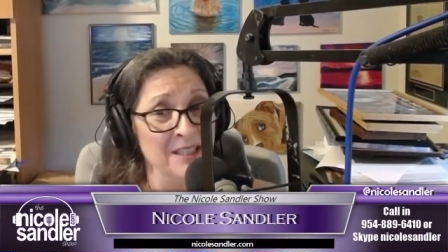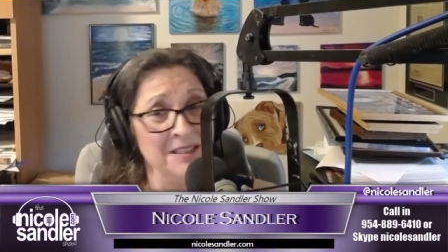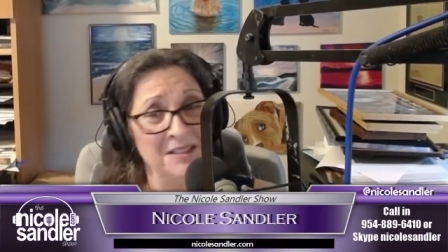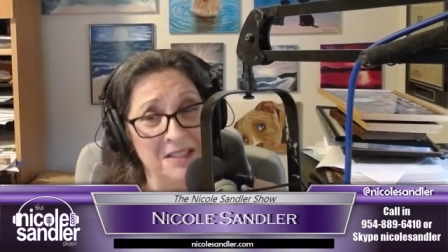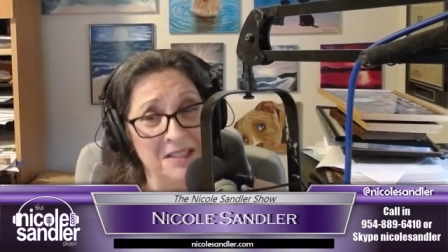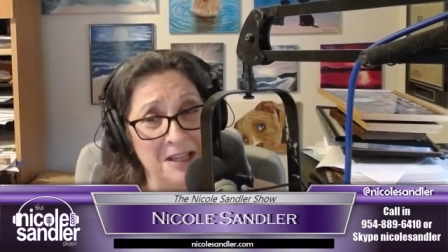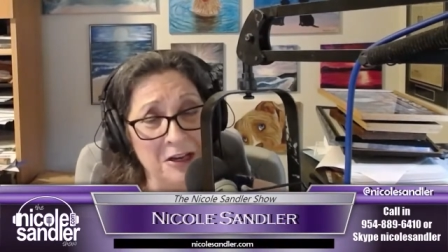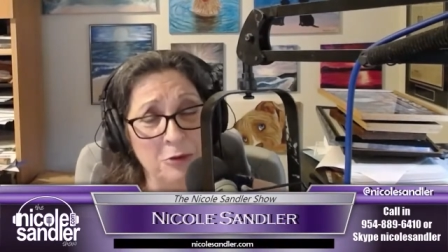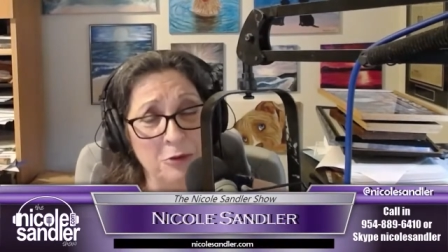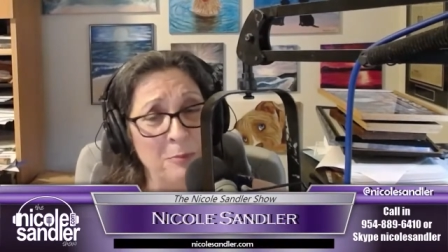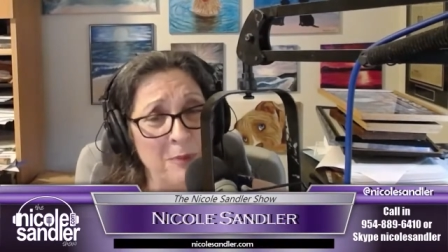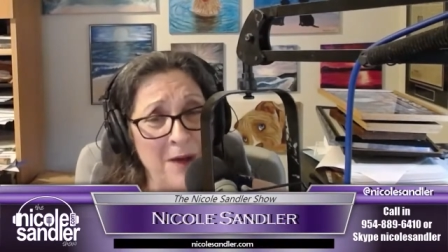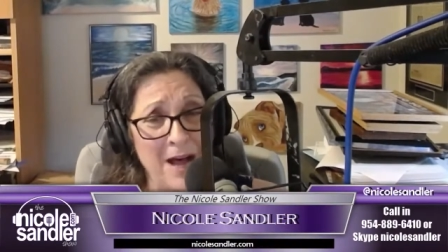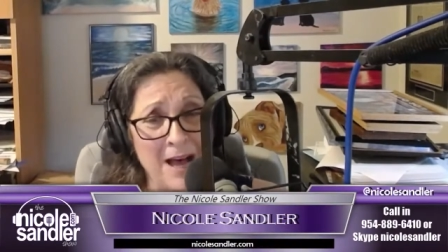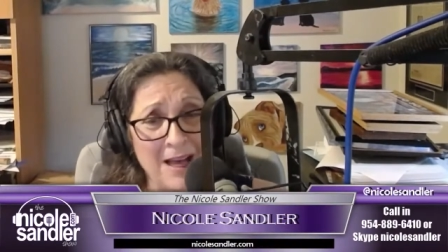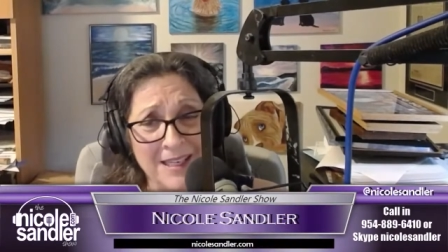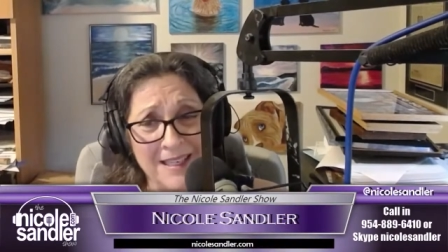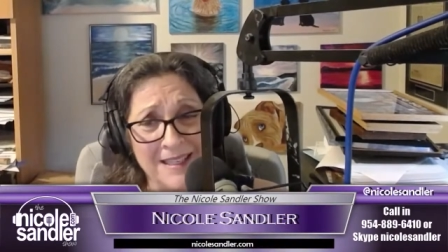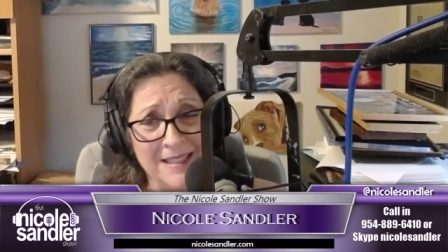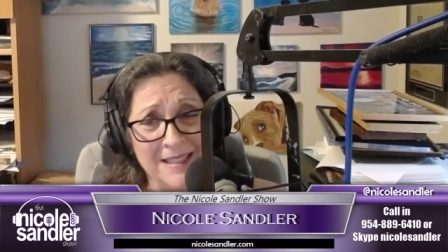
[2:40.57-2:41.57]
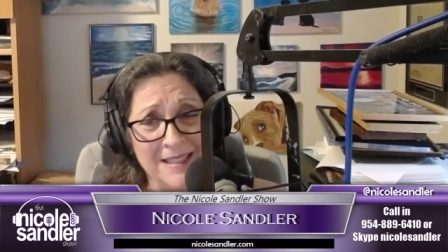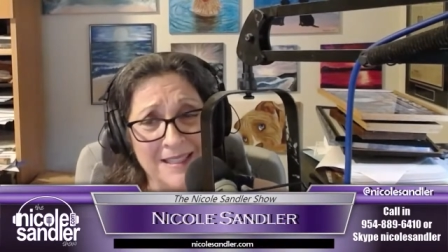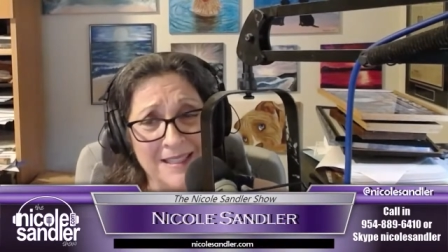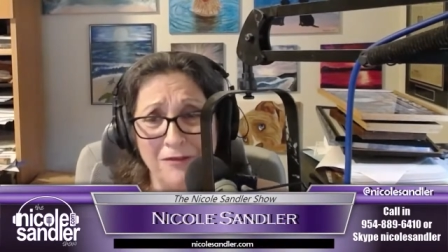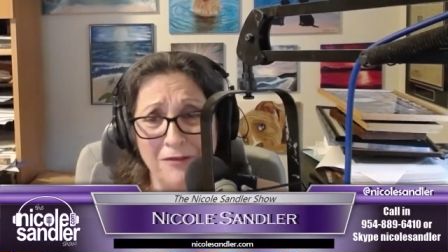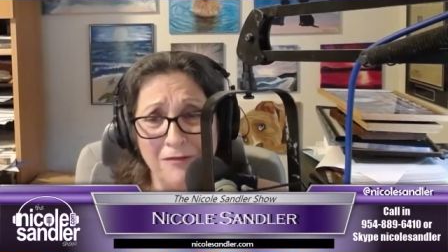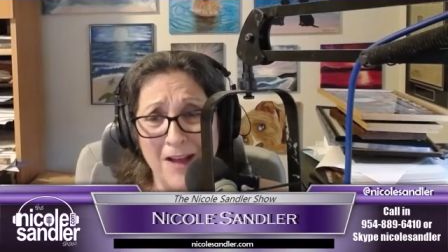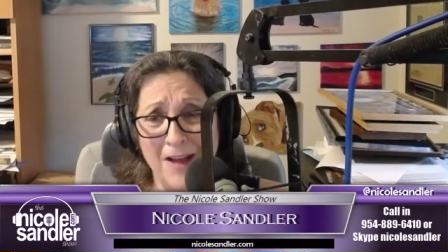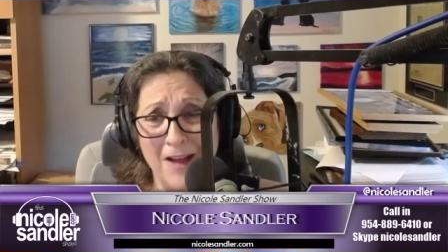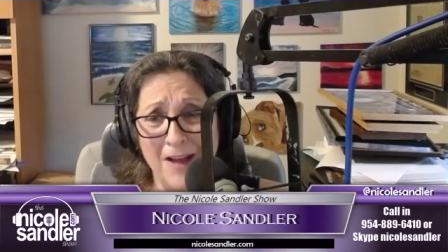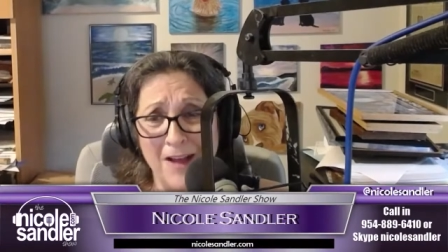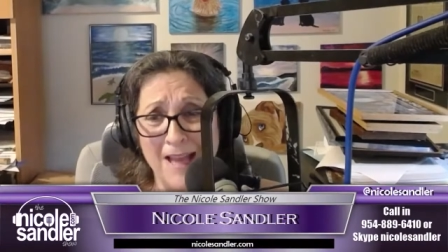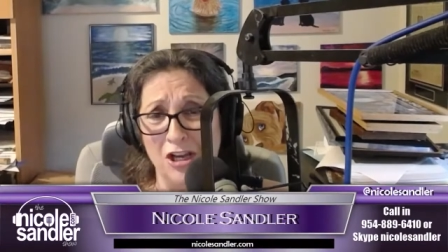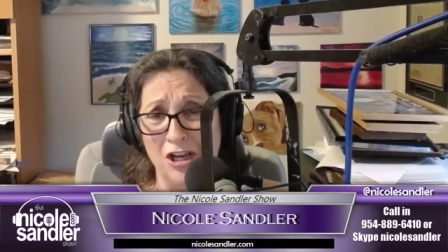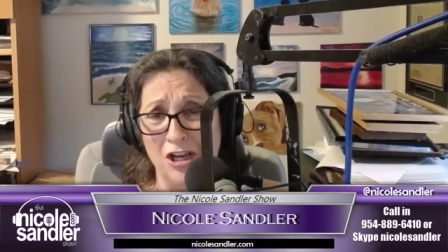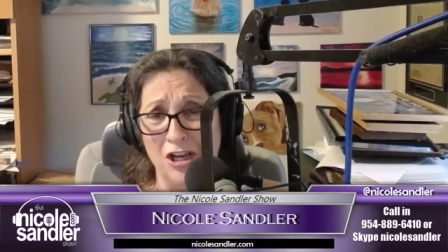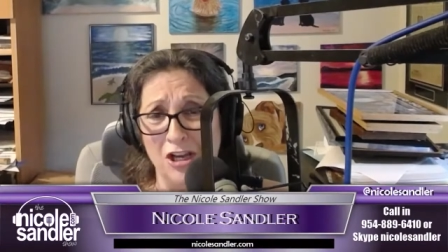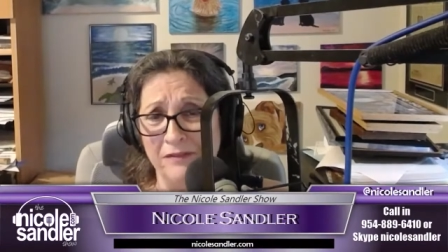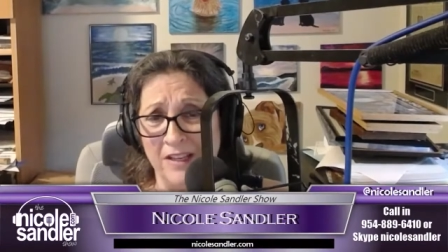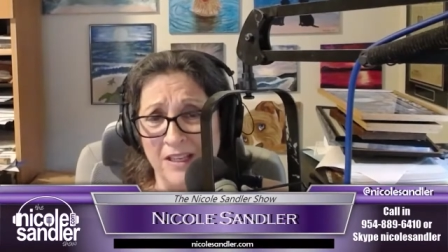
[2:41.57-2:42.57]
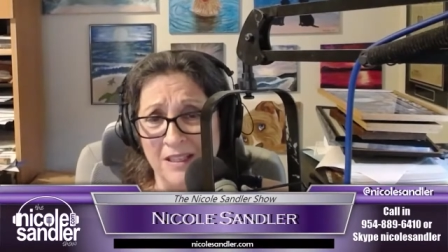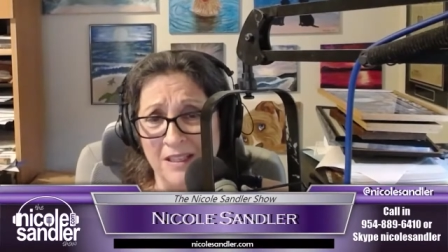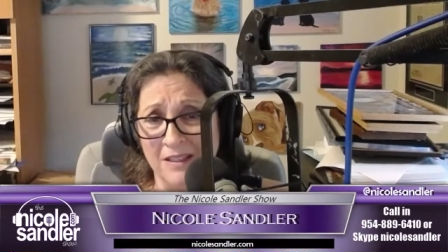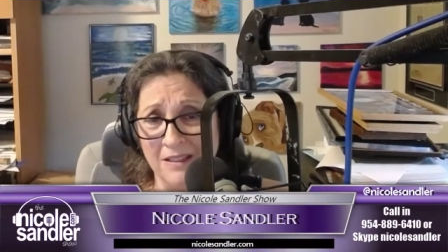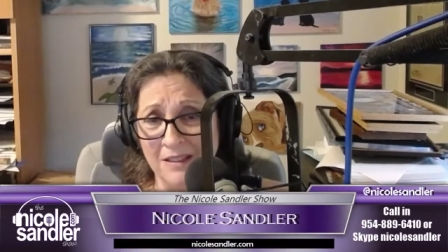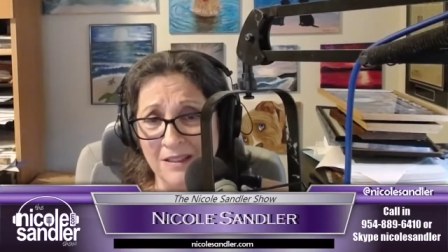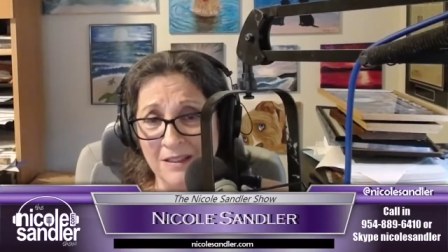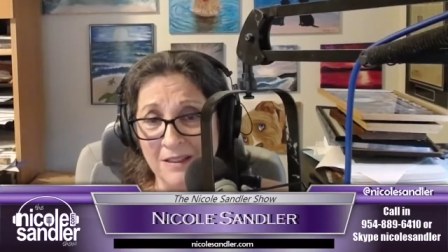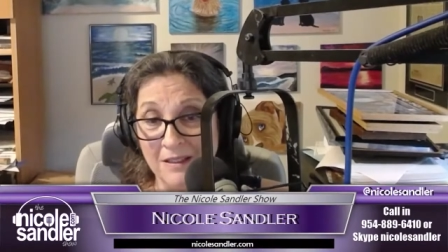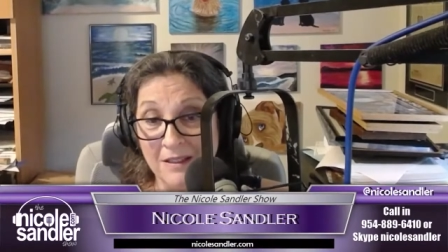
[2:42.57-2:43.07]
into their bodies to fight COVID,